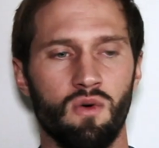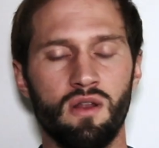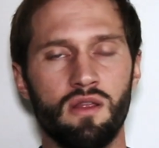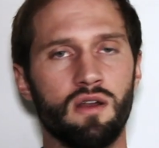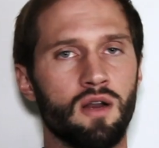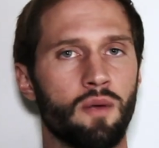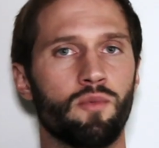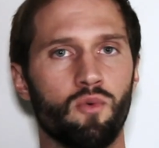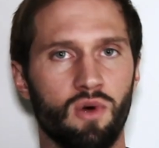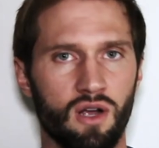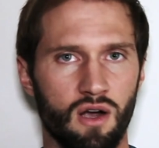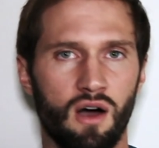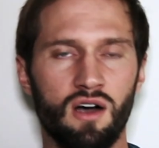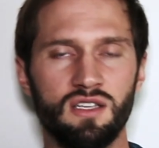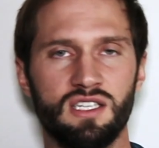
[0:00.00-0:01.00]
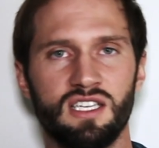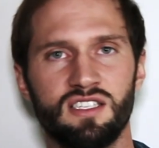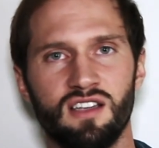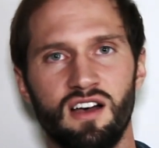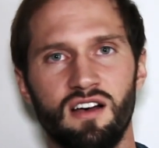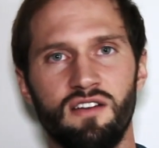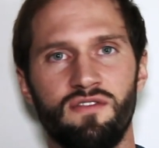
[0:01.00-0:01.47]
of the number one causes
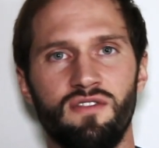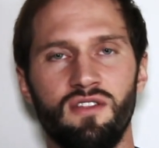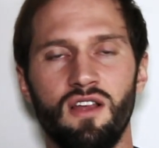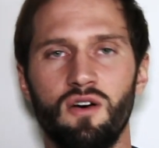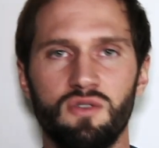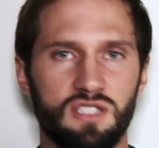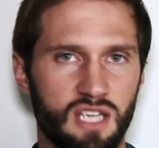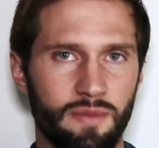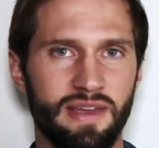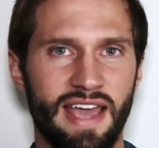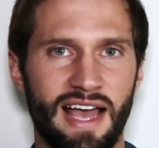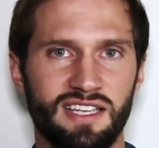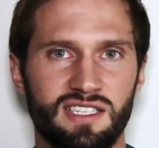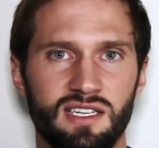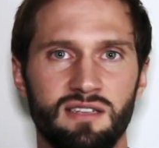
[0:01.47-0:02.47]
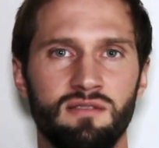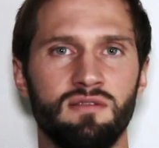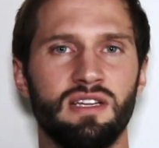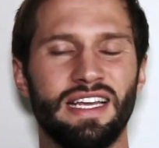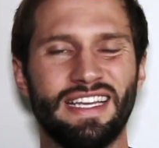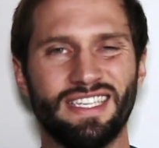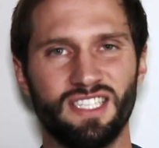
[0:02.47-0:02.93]
of low stomach acid
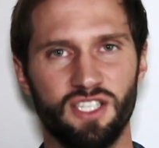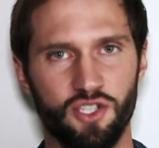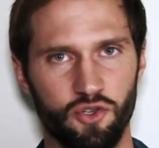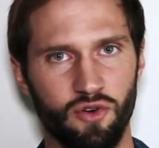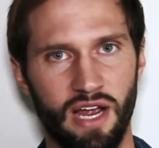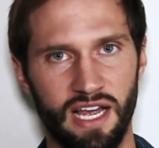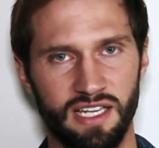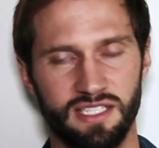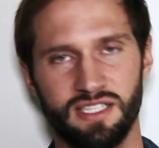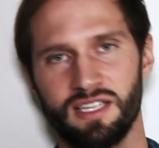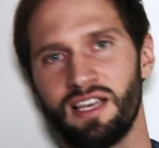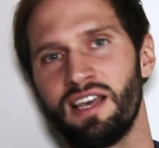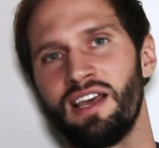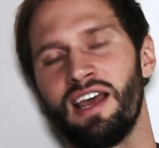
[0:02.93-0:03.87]
is stress.